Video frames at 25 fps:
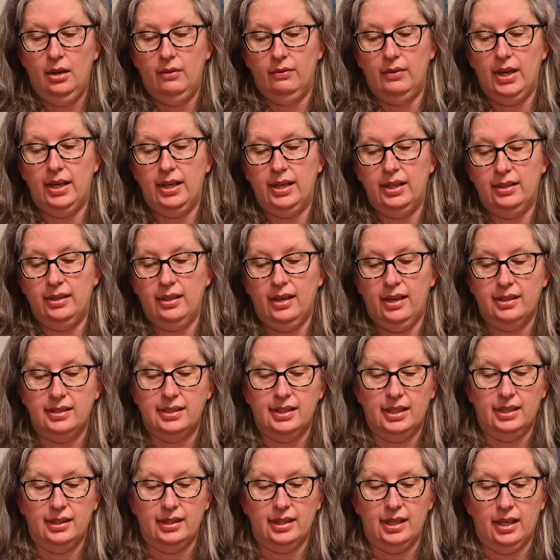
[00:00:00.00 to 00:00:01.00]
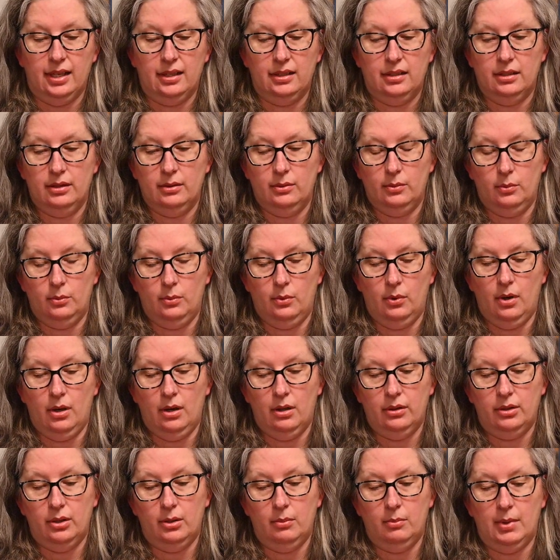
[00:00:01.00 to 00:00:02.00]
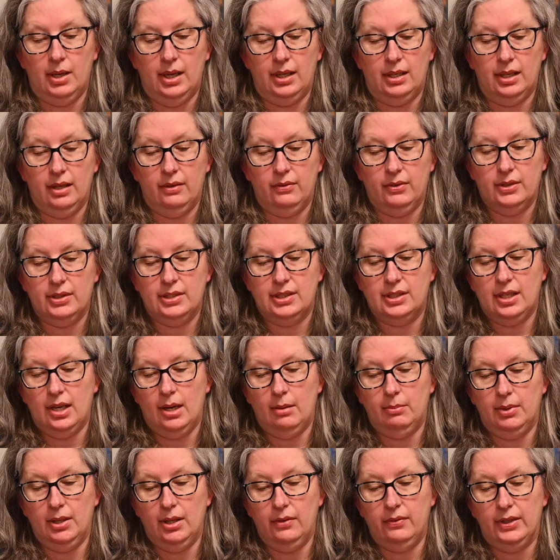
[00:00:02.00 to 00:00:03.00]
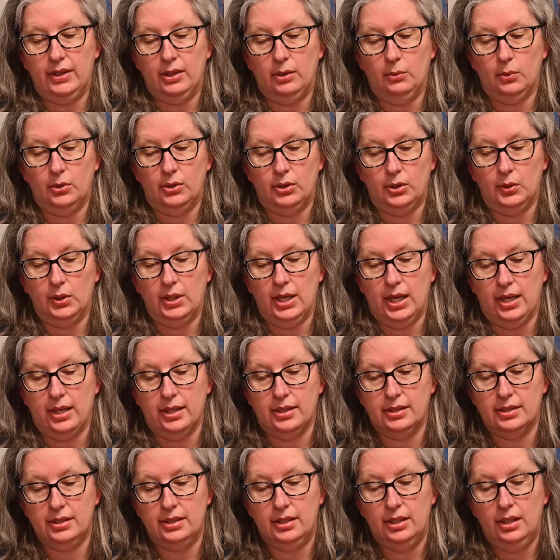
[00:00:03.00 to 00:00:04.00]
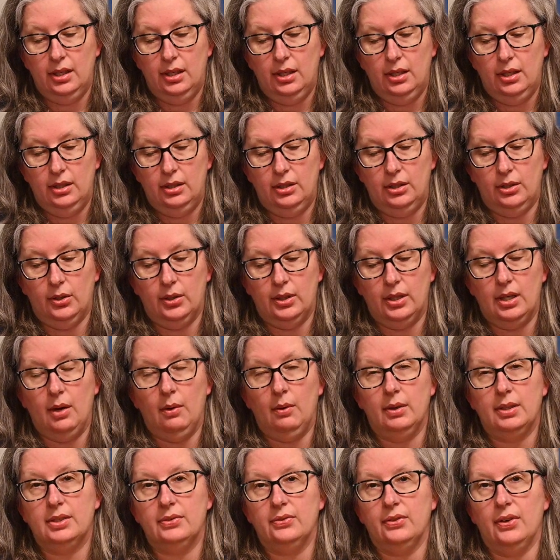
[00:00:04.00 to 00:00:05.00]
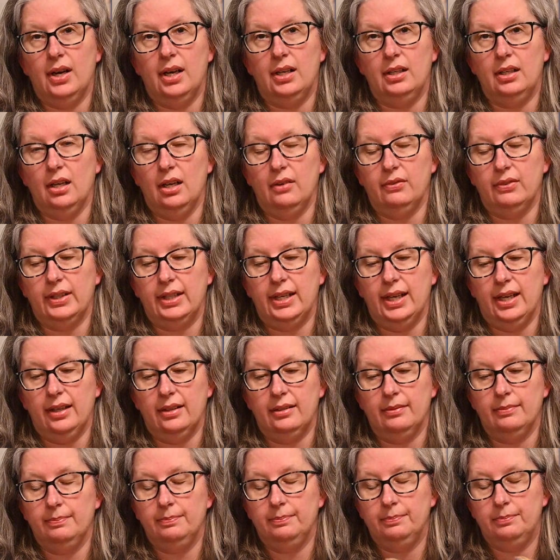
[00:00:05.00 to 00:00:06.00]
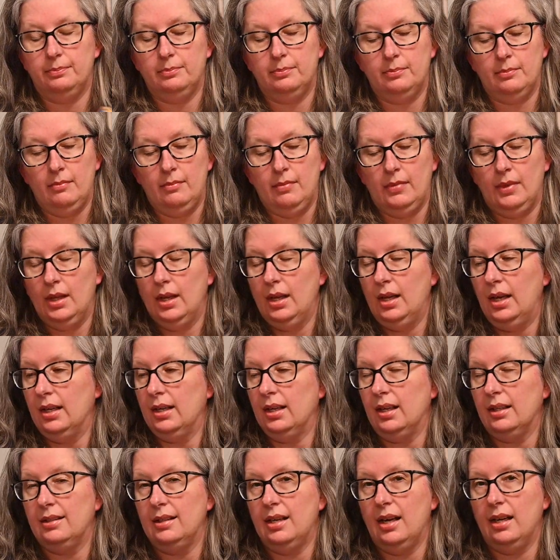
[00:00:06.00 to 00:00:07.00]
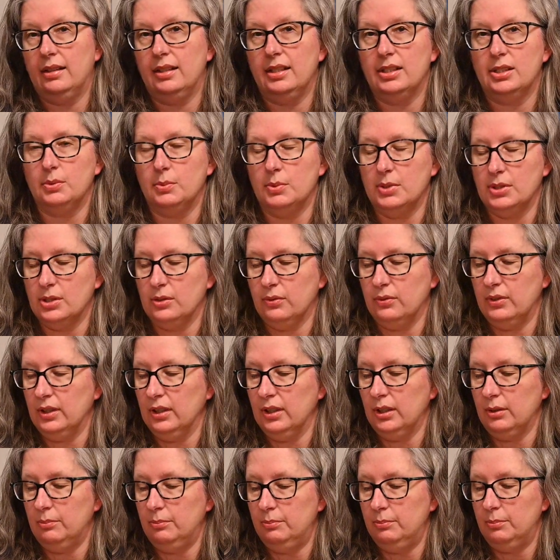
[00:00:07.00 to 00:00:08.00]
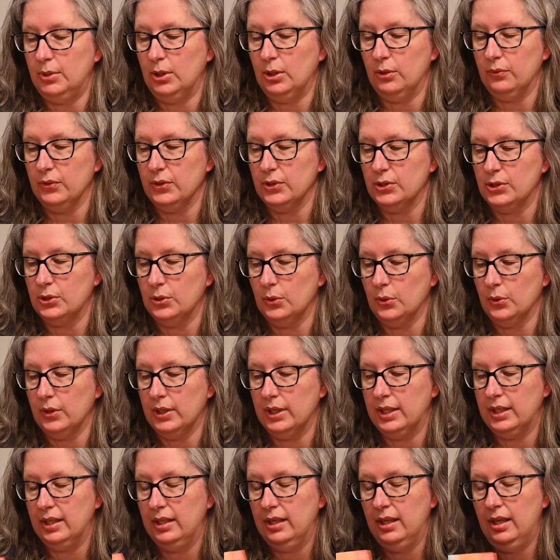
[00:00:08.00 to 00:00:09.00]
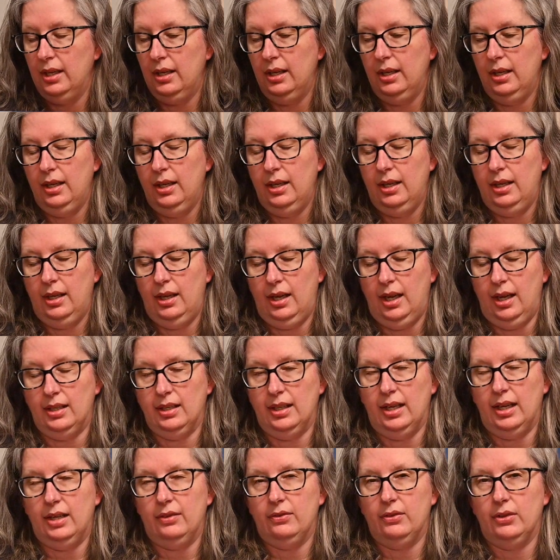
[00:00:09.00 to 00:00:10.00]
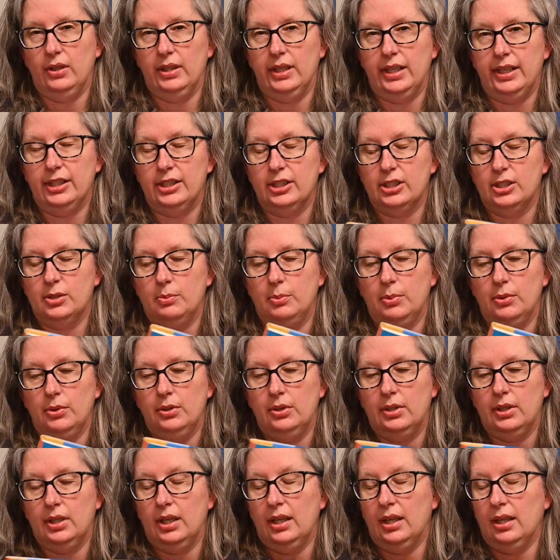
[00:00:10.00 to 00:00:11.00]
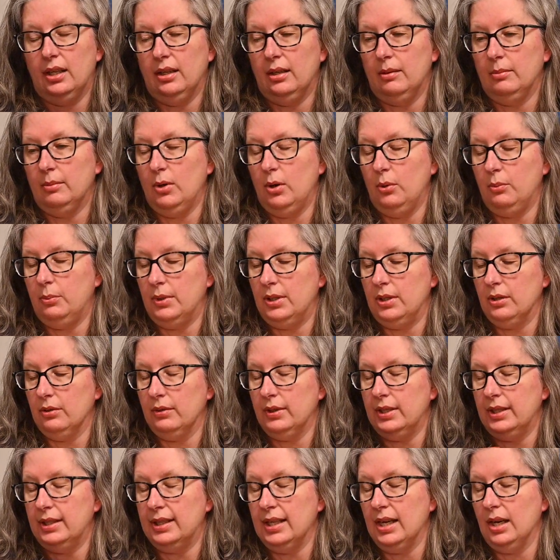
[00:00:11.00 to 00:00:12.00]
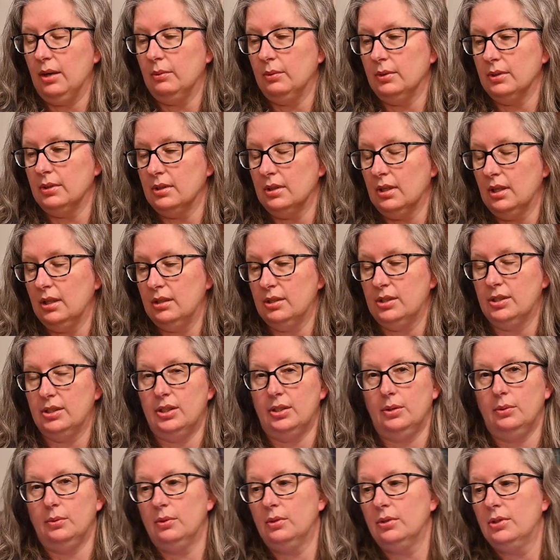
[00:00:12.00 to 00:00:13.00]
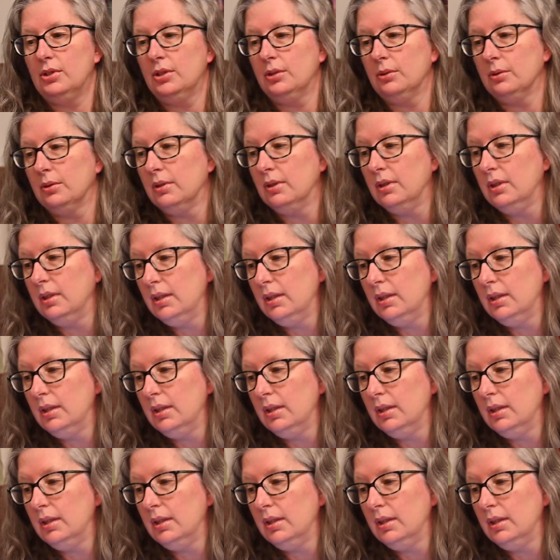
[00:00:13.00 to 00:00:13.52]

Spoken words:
recognizing that while you may never stop loving the one you lost, you can always find love again. And I thought this was a really beautiful story. And I have her latest book, and I'm hoping to read that one soon too.